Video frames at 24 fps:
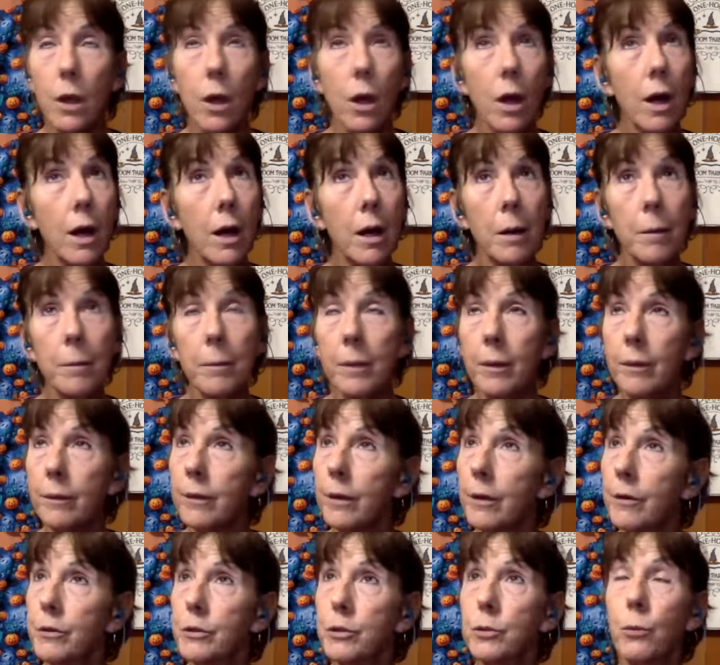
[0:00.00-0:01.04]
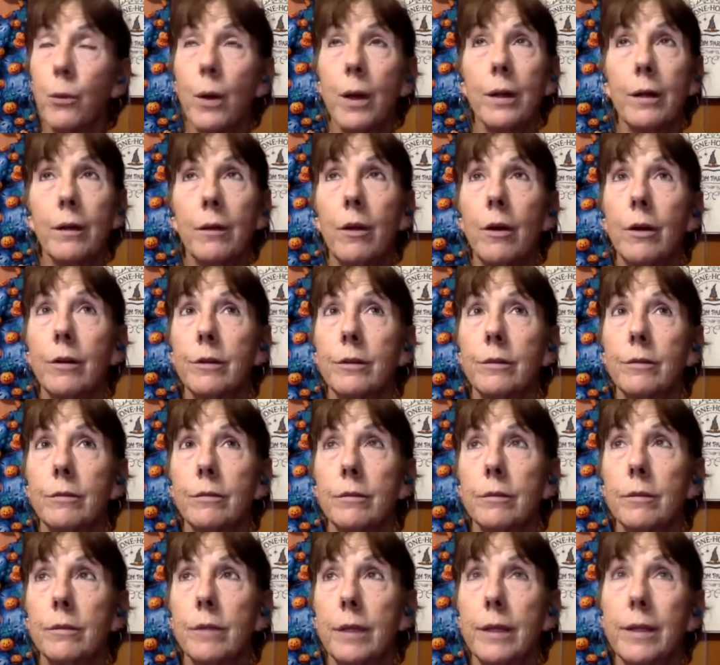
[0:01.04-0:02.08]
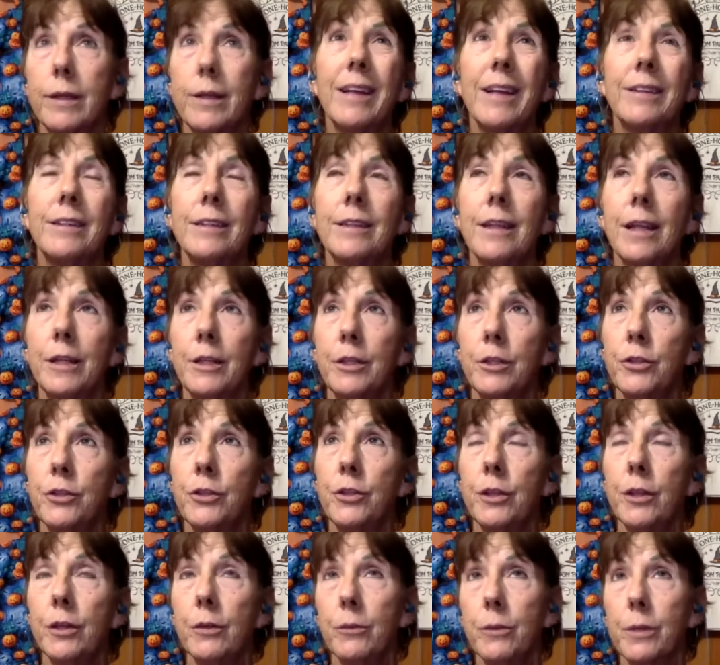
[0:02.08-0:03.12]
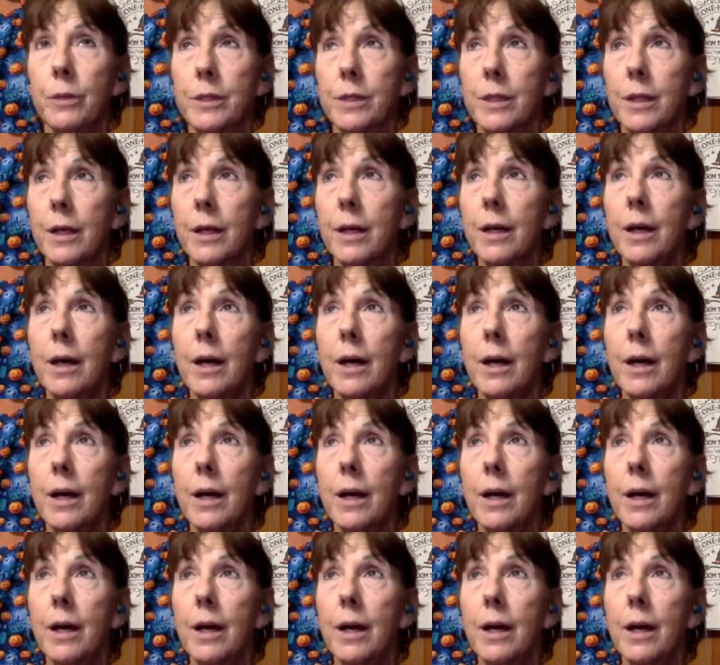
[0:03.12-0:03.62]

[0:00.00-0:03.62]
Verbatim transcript: um, there was one along in nineteen ninety-two that was a,